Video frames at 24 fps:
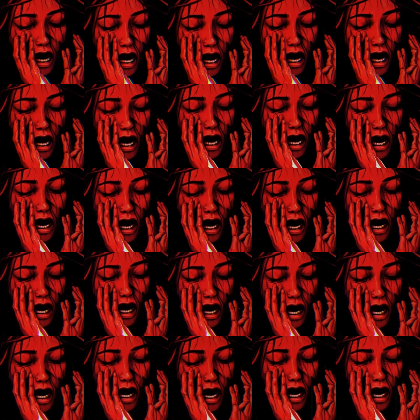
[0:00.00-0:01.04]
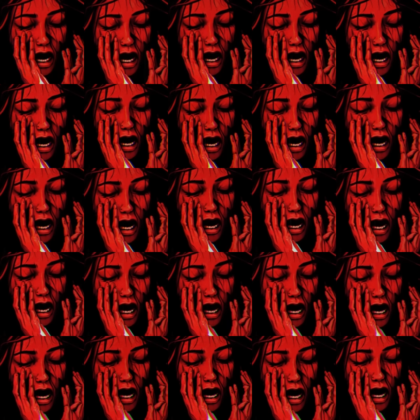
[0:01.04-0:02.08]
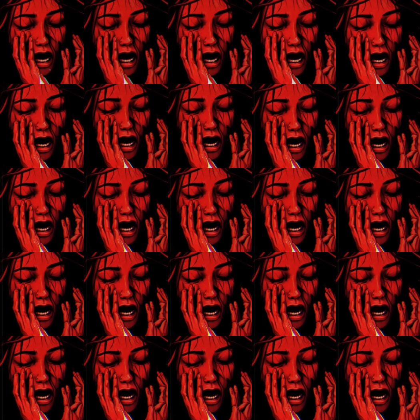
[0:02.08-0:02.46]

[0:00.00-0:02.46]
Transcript: Serena lived in apartment 1E,